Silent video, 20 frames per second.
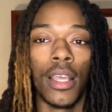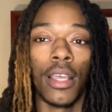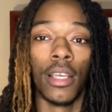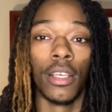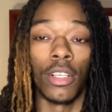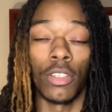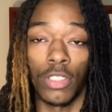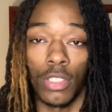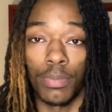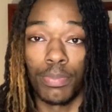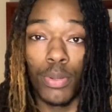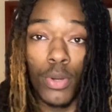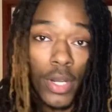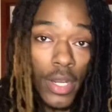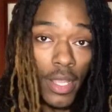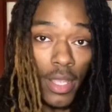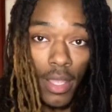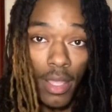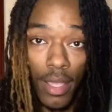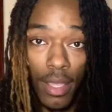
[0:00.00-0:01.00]
the support
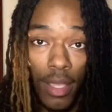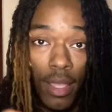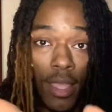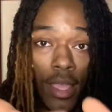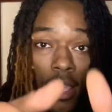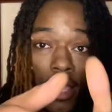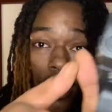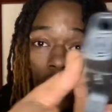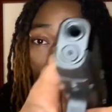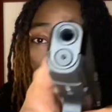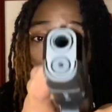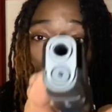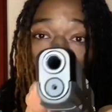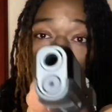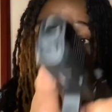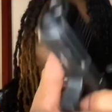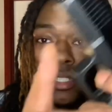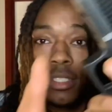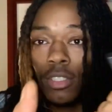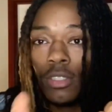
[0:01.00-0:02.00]
hand, and
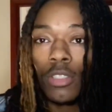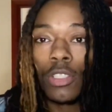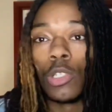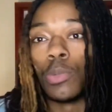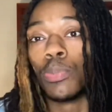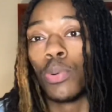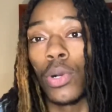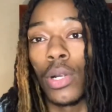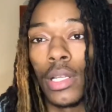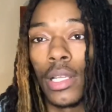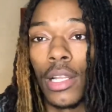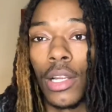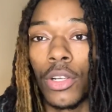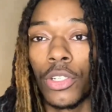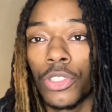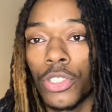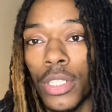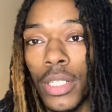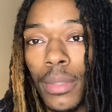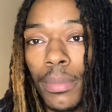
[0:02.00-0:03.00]
this support hand on
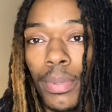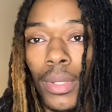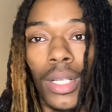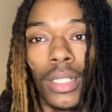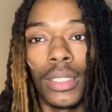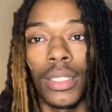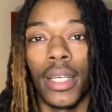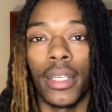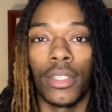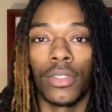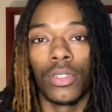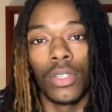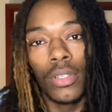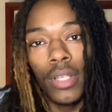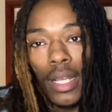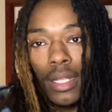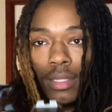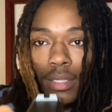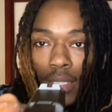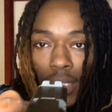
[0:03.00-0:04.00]
trigger press, like, you know, you
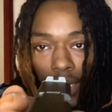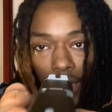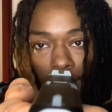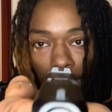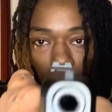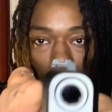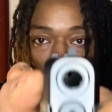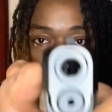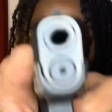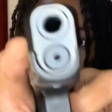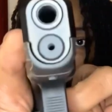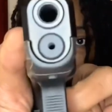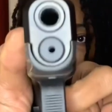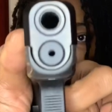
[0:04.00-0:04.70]
have to get tighter with your